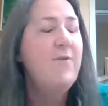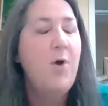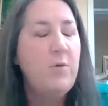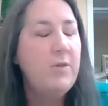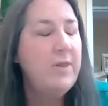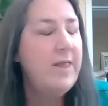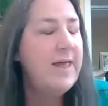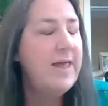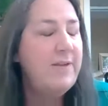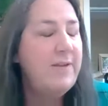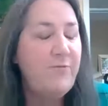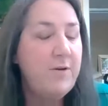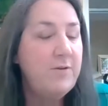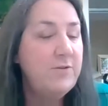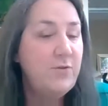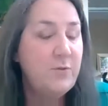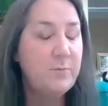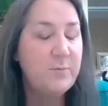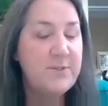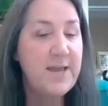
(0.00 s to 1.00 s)
a whole lot of folks
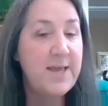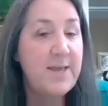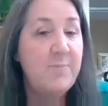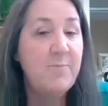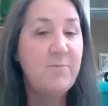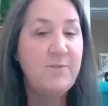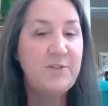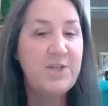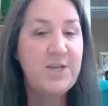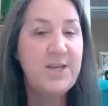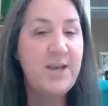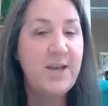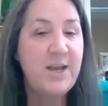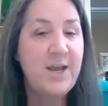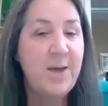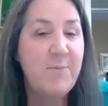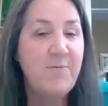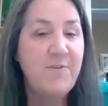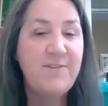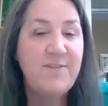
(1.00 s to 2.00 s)
from Salem, Virginia
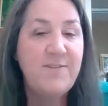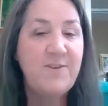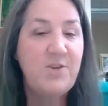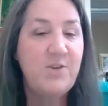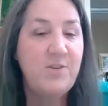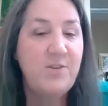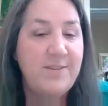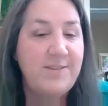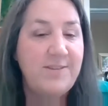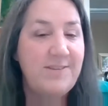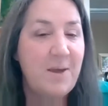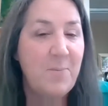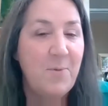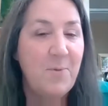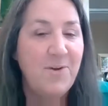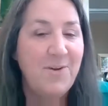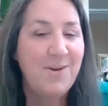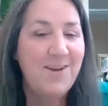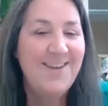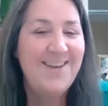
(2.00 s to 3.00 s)
come visit you this
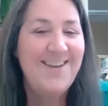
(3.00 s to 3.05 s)
summer.